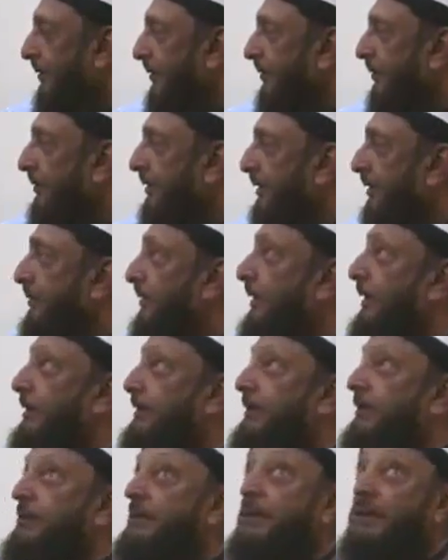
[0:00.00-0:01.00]
the only way
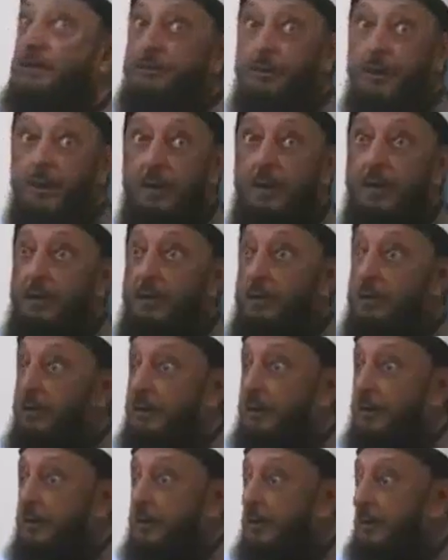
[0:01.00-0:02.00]
that Dajjal
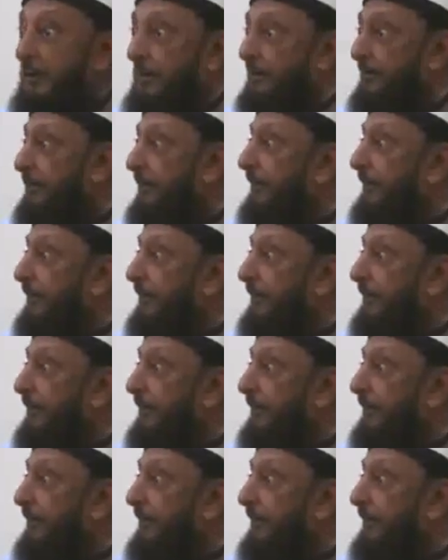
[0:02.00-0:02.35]
can